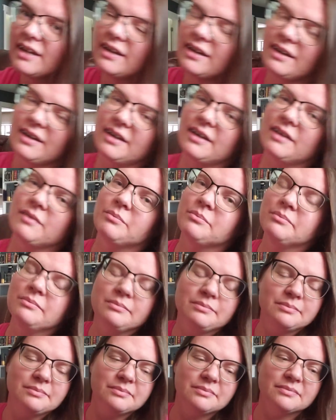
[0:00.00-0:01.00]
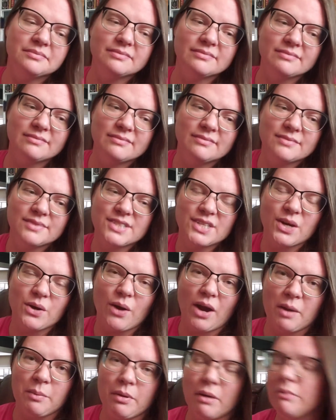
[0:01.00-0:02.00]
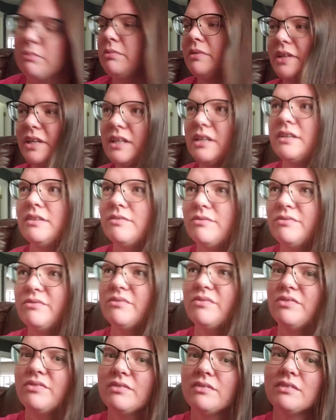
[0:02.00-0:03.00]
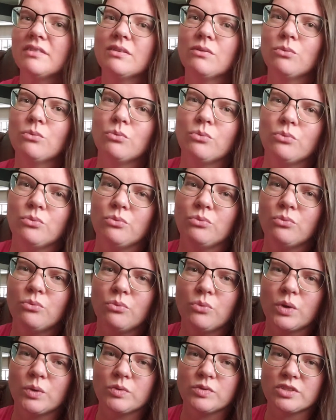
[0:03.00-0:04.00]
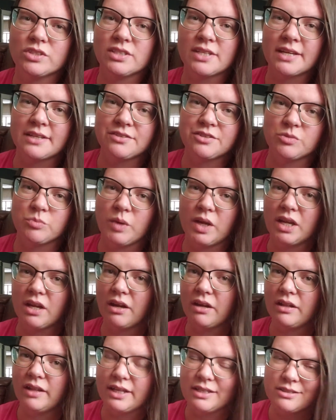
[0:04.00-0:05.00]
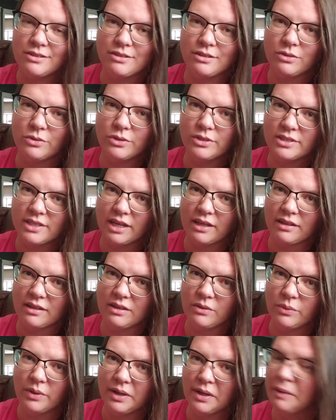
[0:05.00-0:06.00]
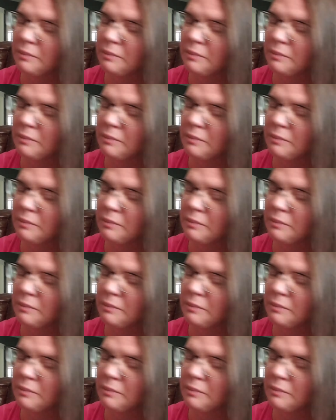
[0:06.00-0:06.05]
Um, so I probably won't just estimate. I like to know exactly what